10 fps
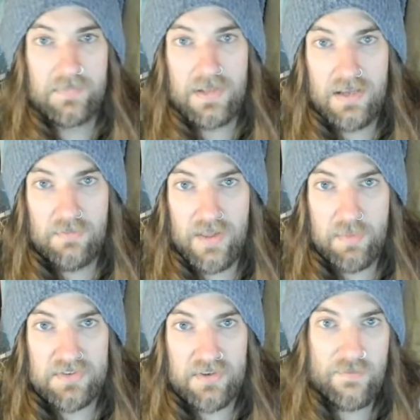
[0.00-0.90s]
Here with
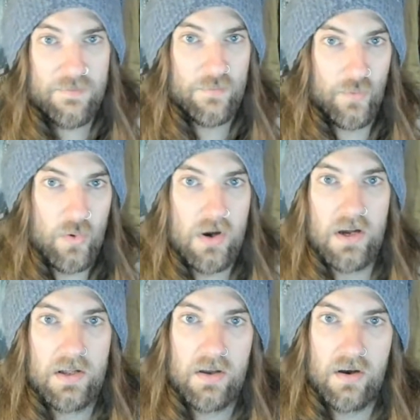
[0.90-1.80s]
episode 4
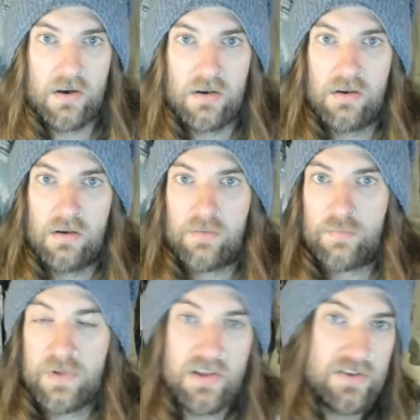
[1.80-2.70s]
of
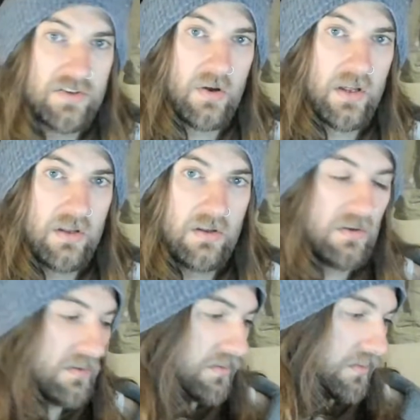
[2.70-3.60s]
me showing
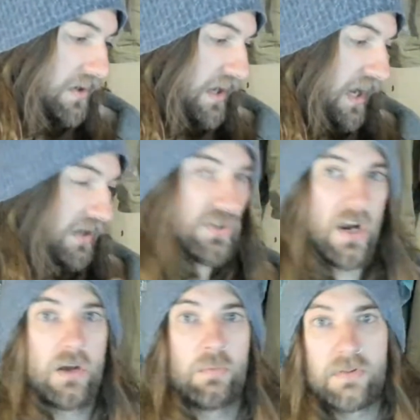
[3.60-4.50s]
you and
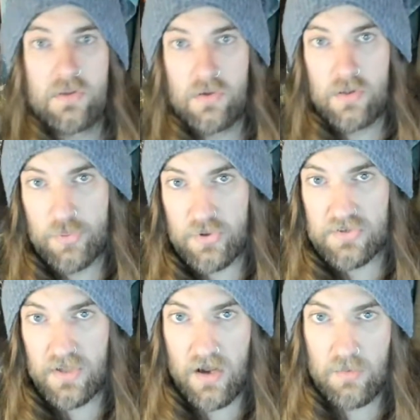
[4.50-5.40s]
sharing with you the books
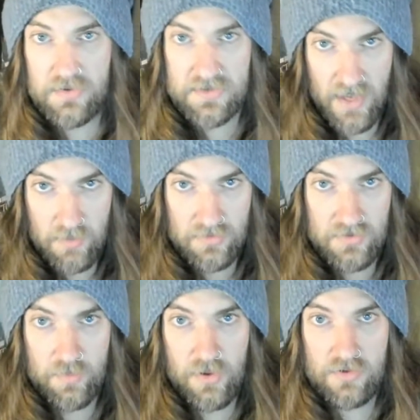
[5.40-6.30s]
that I was able
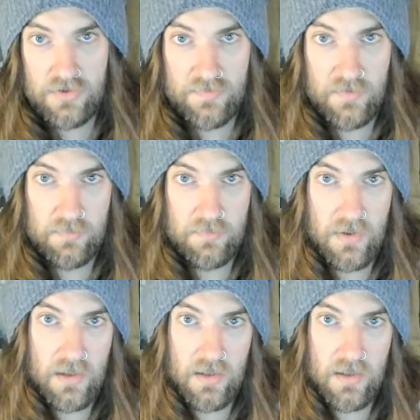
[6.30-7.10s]
to purchase from